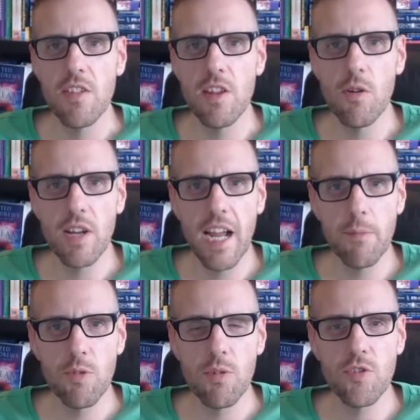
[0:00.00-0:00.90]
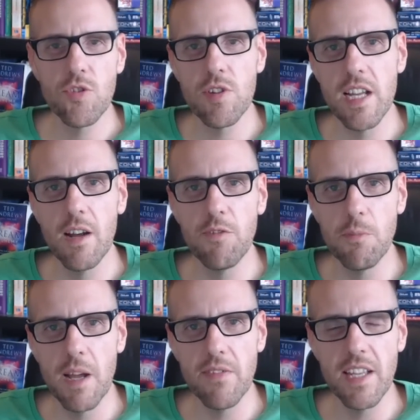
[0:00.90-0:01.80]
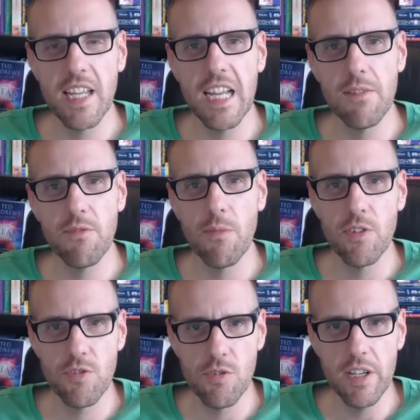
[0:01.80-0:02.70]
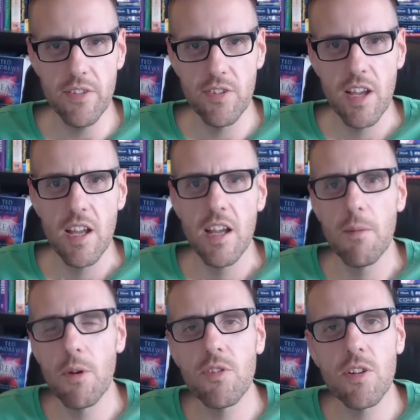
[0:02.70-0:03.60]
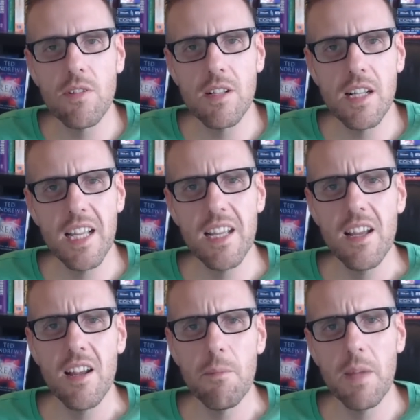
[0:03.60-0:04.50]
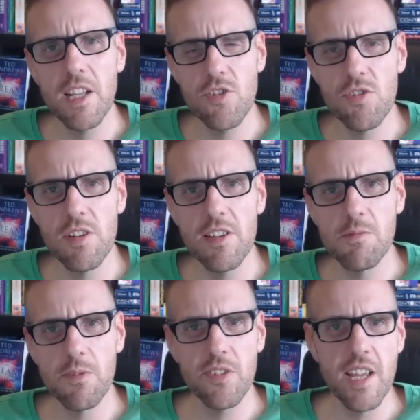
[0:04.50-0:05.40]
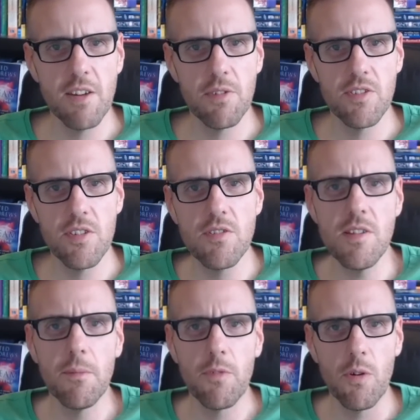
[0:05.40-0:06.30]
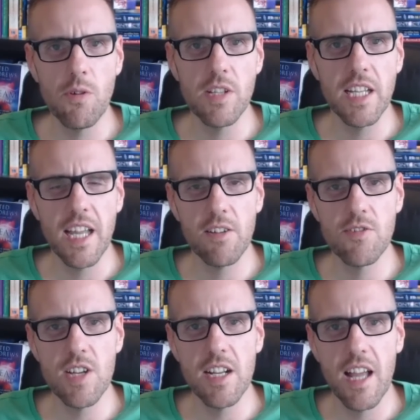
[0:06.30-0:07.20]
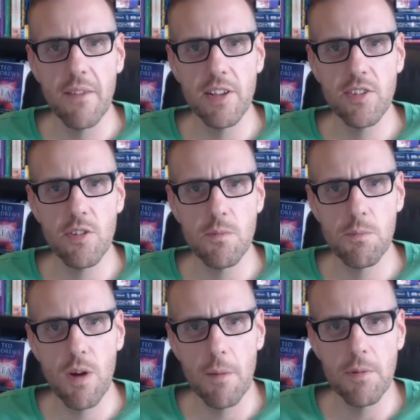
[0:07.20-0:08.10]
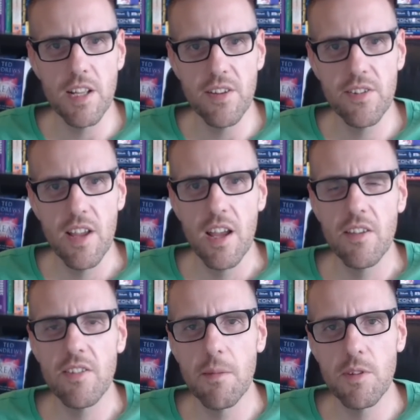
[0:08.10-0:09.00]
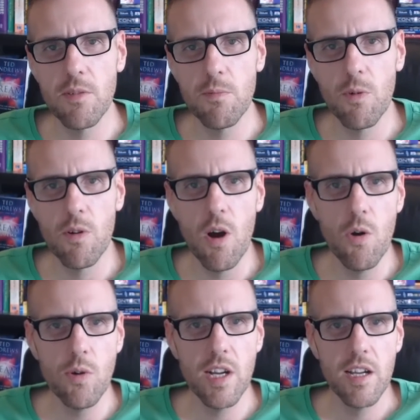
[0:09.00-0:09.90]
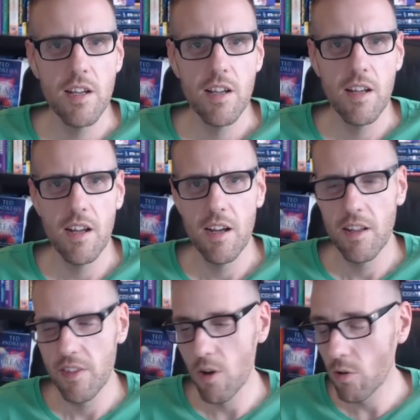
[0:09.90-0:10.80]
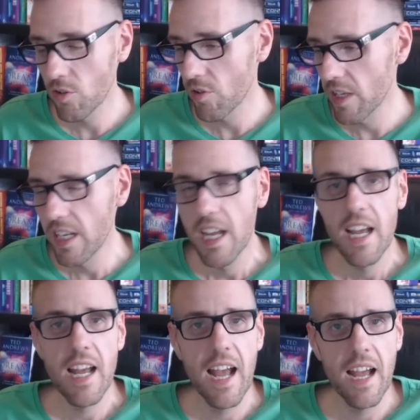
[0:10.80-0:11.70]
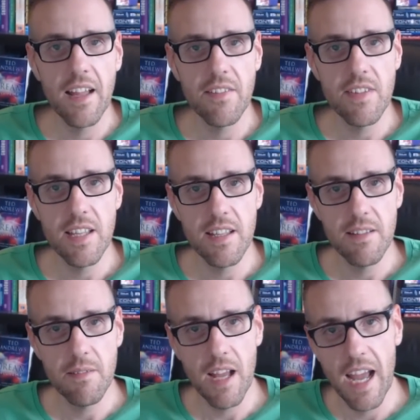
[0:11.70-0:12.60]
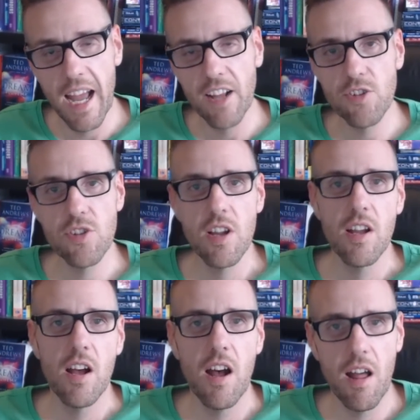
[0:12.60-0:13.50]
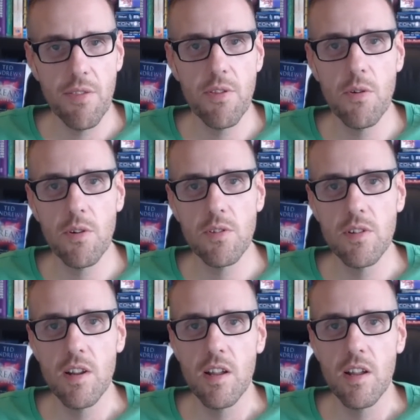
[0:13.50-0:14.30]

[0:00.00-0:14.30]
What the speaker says: The ogams were a tree alphabet that came from the Druids, and most certainly many trees were sacred to them for holding energy and having certain properties. Some of them were oak, the oak tree, the ash, hawthorn,